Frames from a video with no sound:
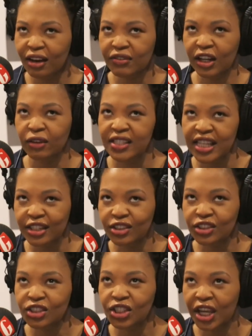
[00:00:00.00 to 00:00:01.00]
of the
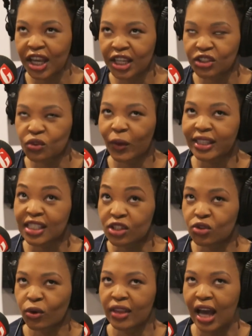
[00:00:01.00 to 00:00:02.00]
conversation changed once he
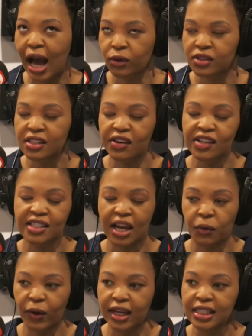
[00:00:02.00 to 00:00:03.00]
saw how serious
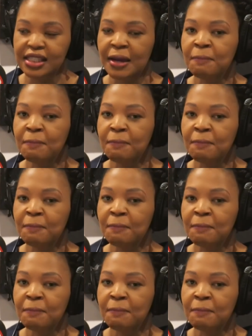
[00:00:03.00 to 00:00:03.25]
I was.